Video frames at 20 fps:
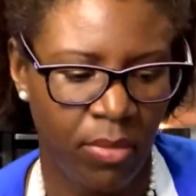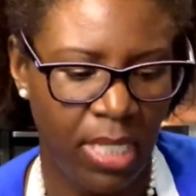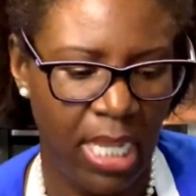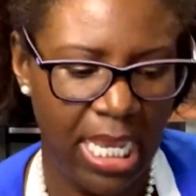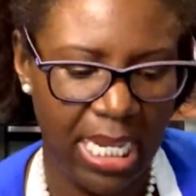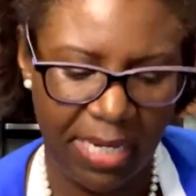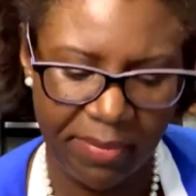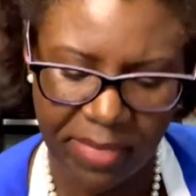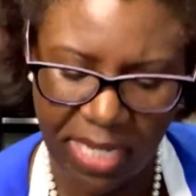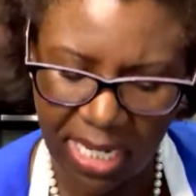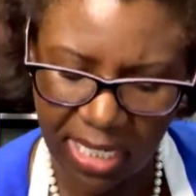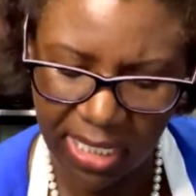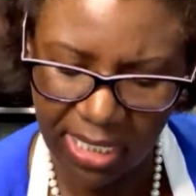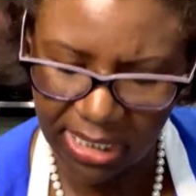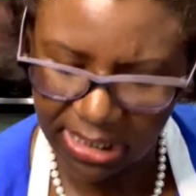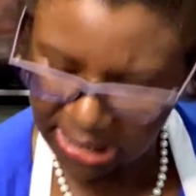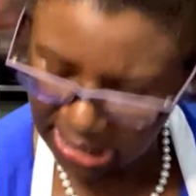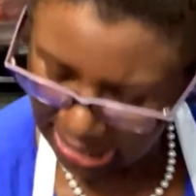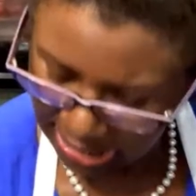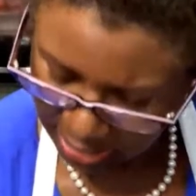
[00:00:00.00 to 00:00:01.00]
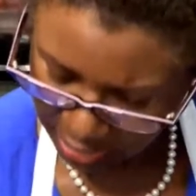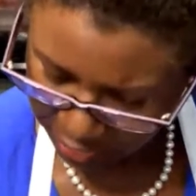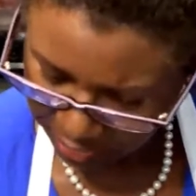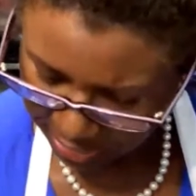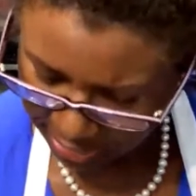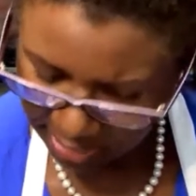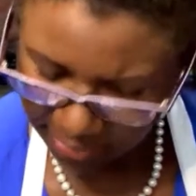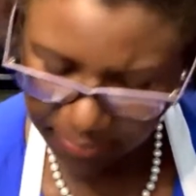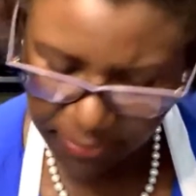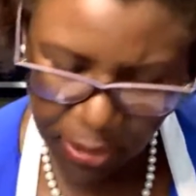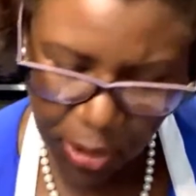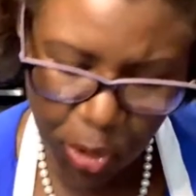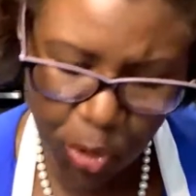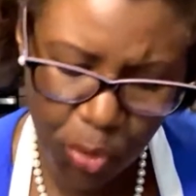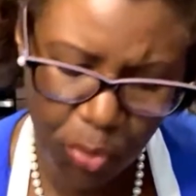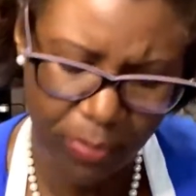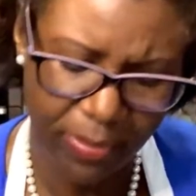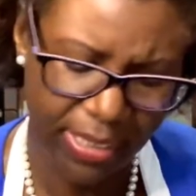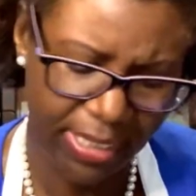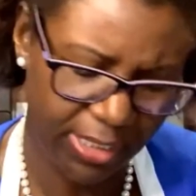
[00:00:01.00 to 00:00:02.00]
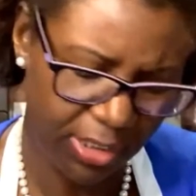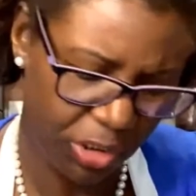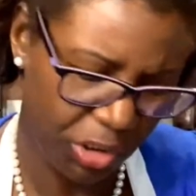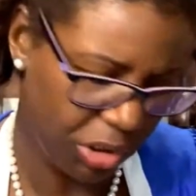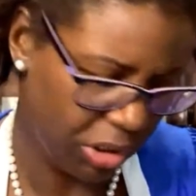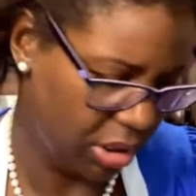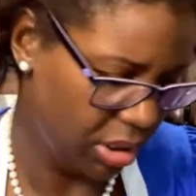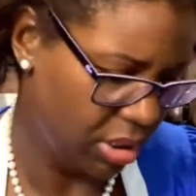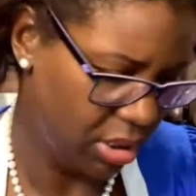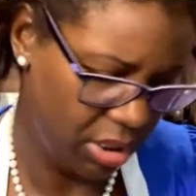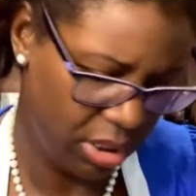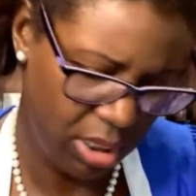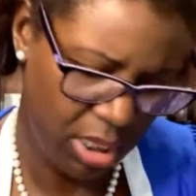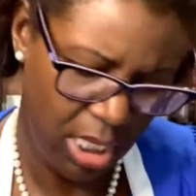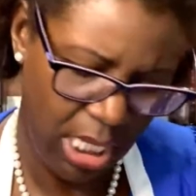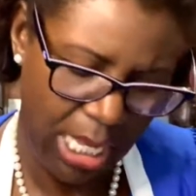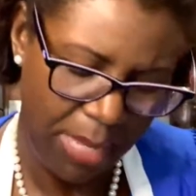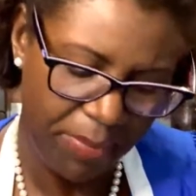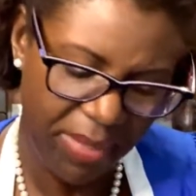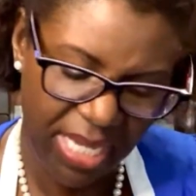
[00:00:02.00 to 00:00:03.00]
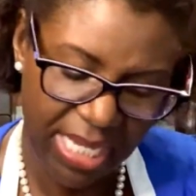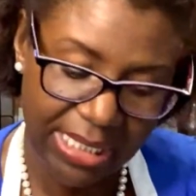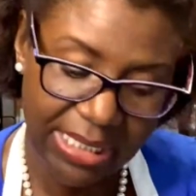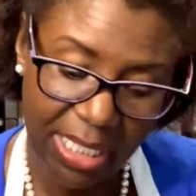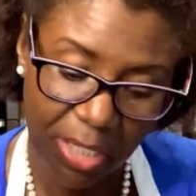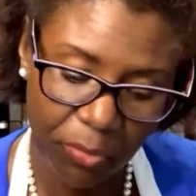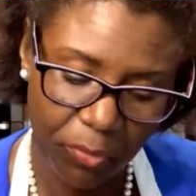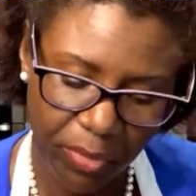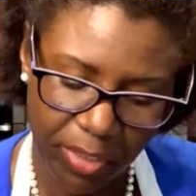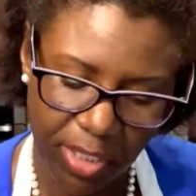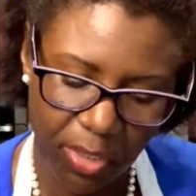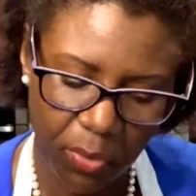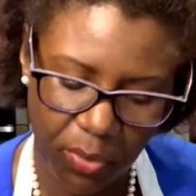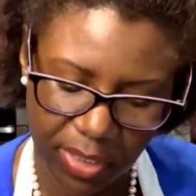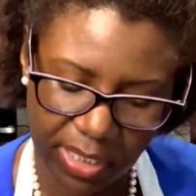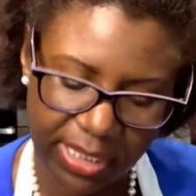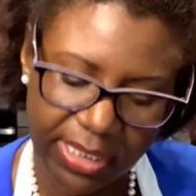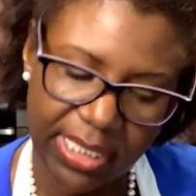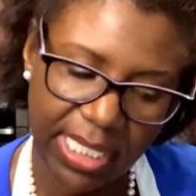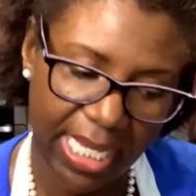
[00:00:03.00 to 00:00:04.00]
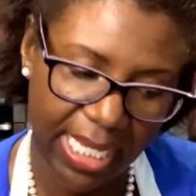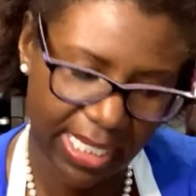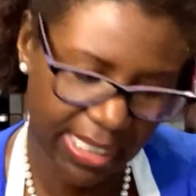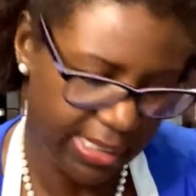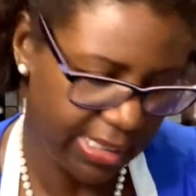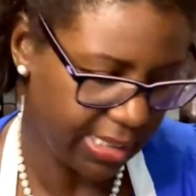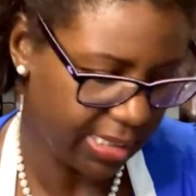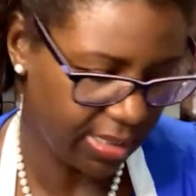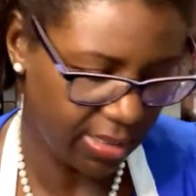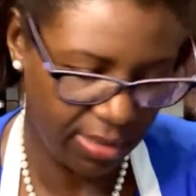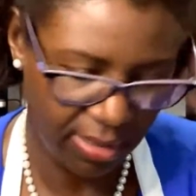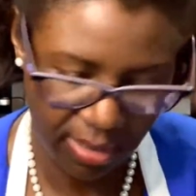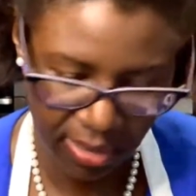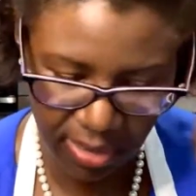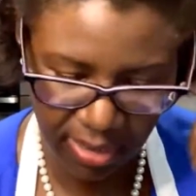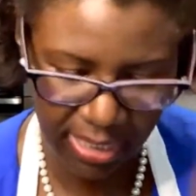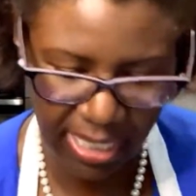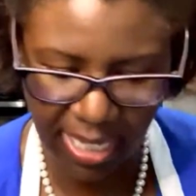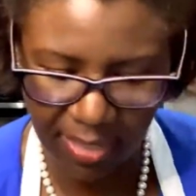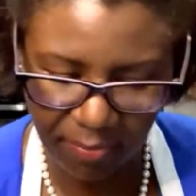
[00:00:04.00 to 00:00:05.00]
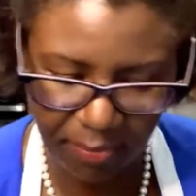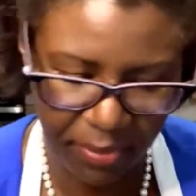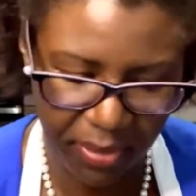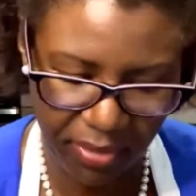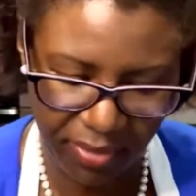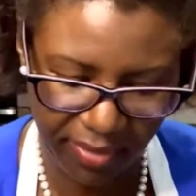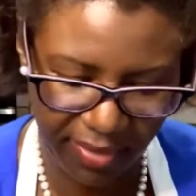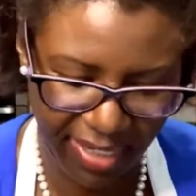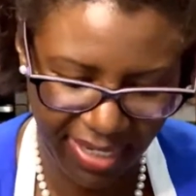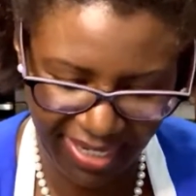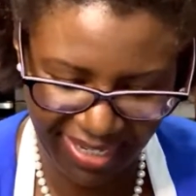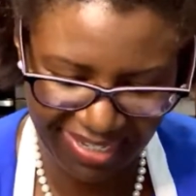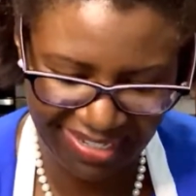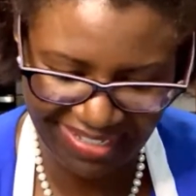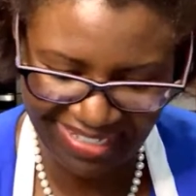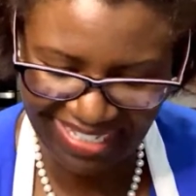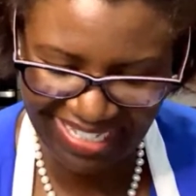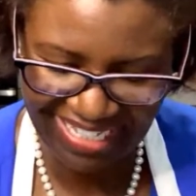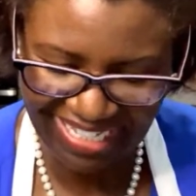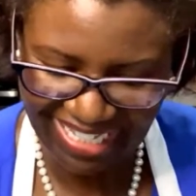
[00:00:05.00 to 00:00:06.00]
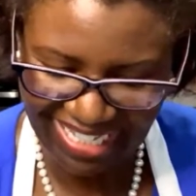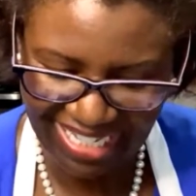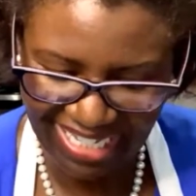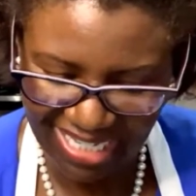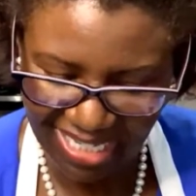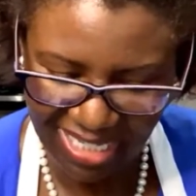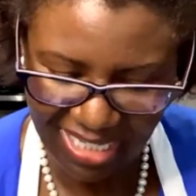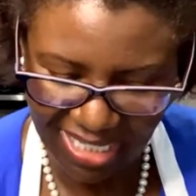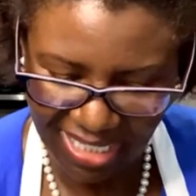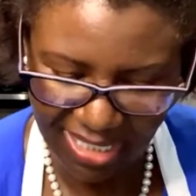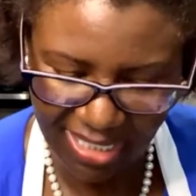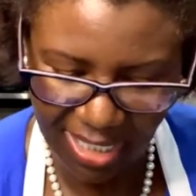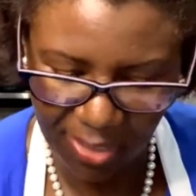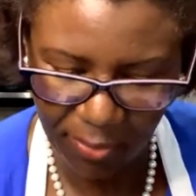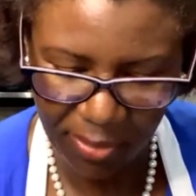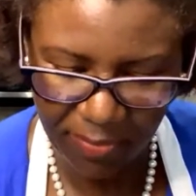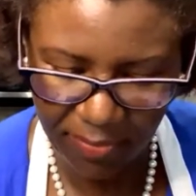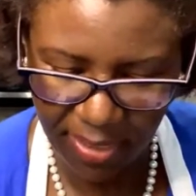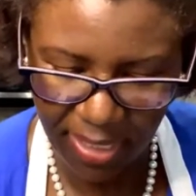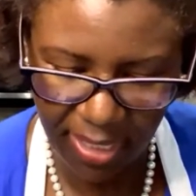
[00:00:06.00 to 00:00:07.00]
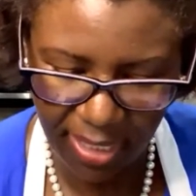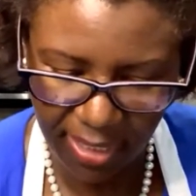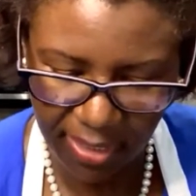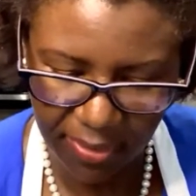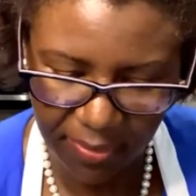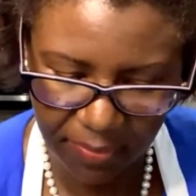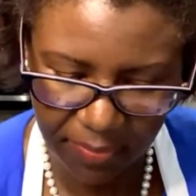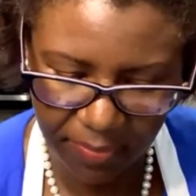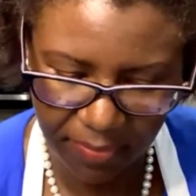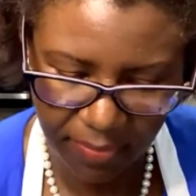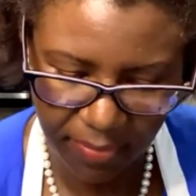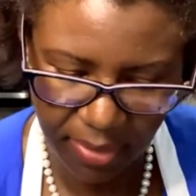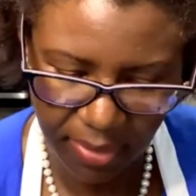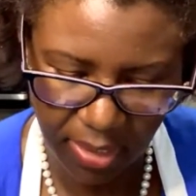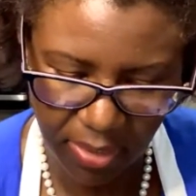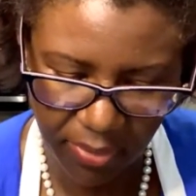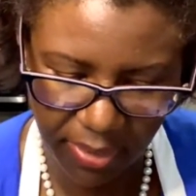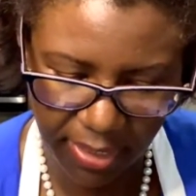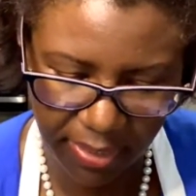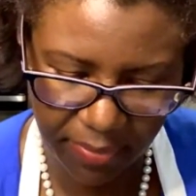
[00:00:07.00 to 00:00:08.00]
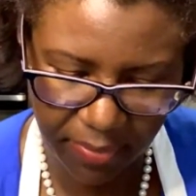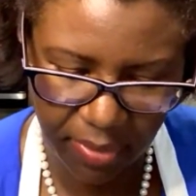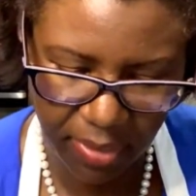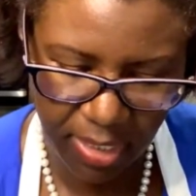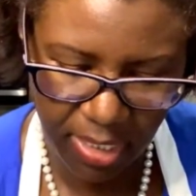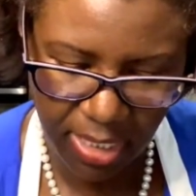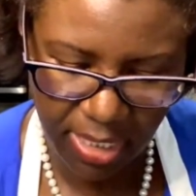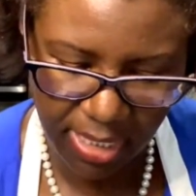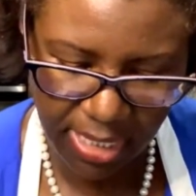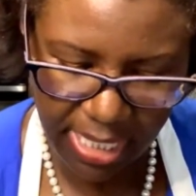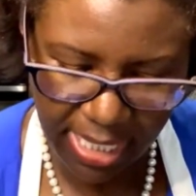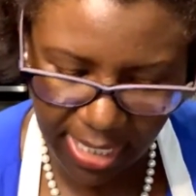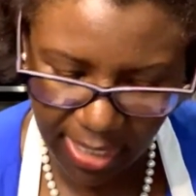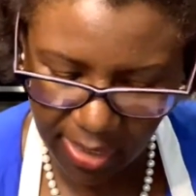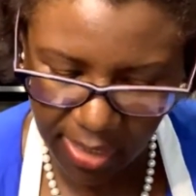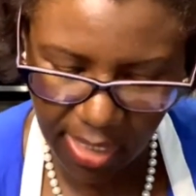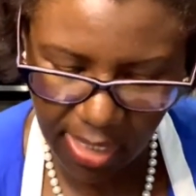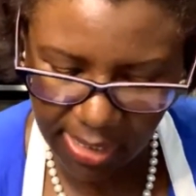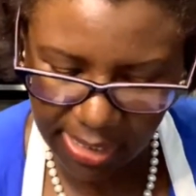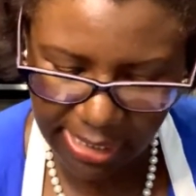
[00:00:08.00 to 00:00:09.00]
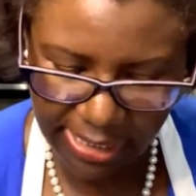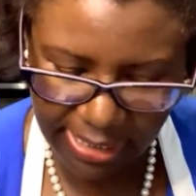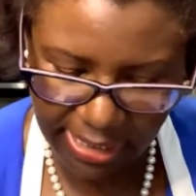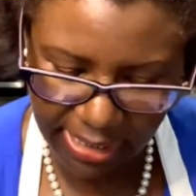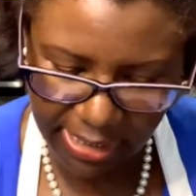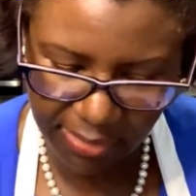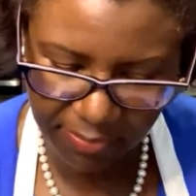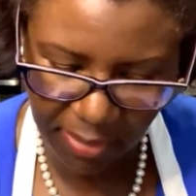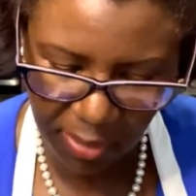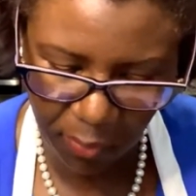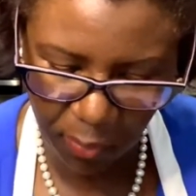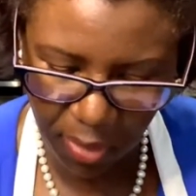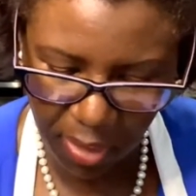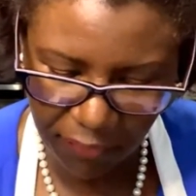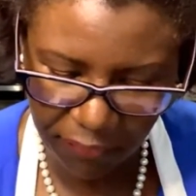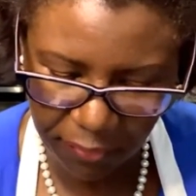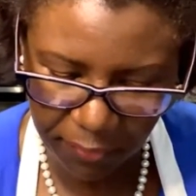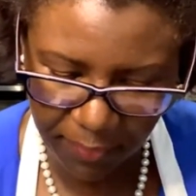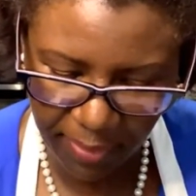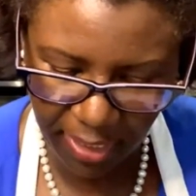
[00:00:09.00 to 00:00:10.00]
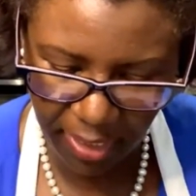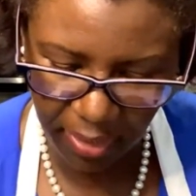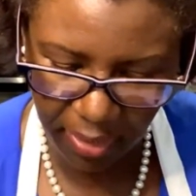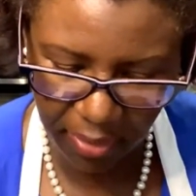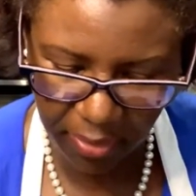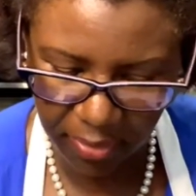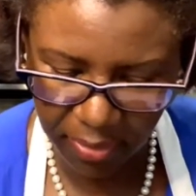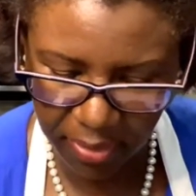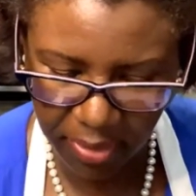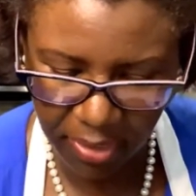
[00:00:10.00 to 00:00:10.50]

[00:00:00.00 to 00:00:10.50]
And I'm not gonna doctor it up too much because I really wanna taste that puree that we made. Okay, now all I need is my waffle maker,